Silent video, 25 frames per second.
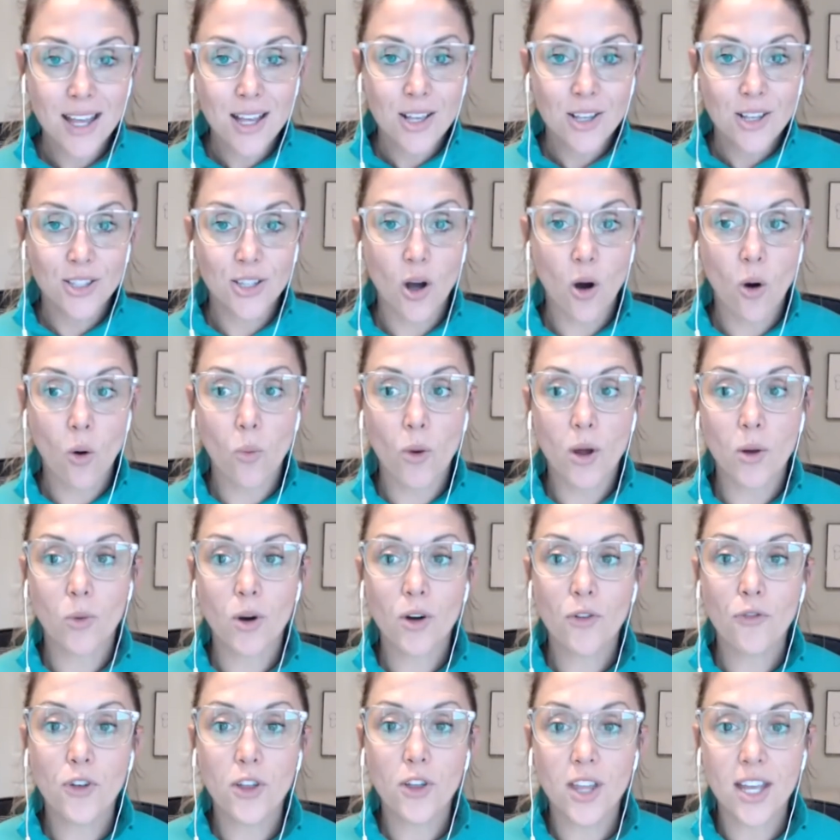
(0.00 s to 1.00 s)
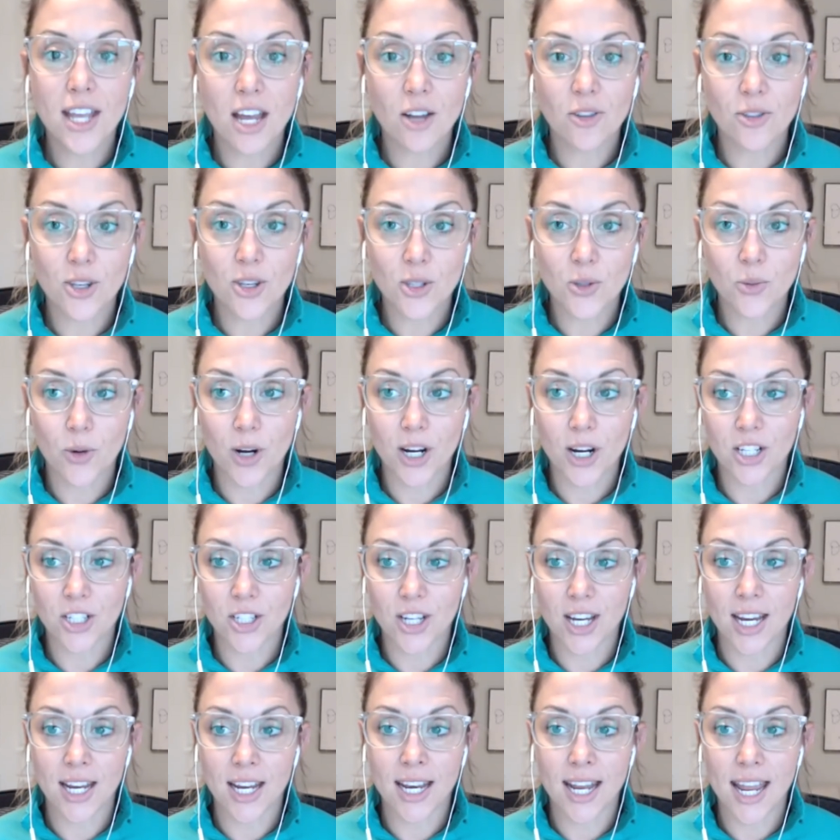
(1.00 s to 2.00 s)
So when we're filling out this
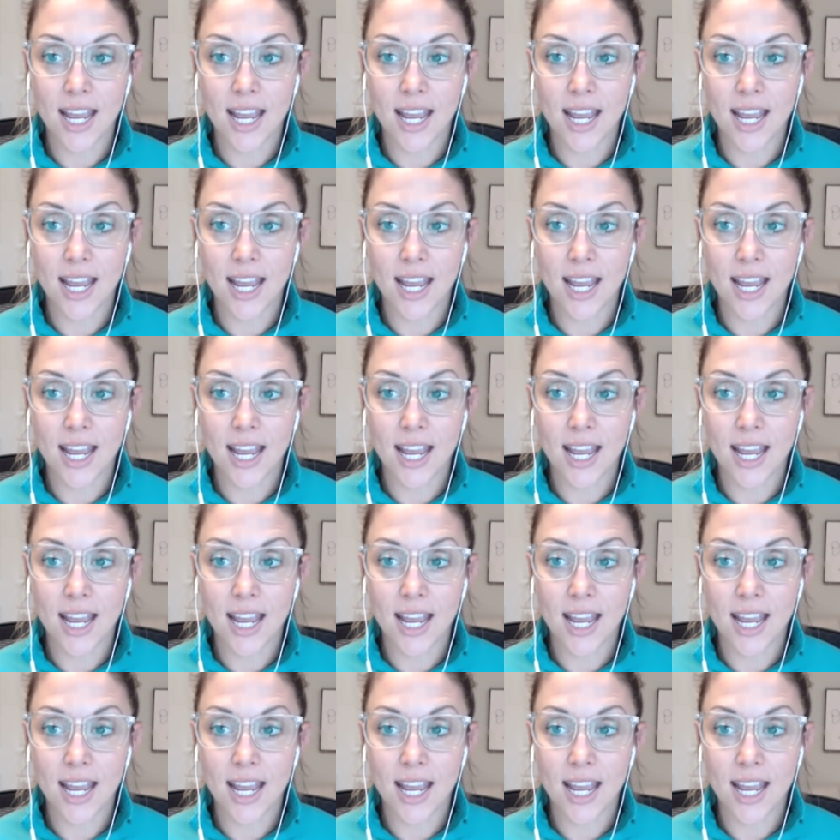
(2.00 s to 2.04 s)
worksheet,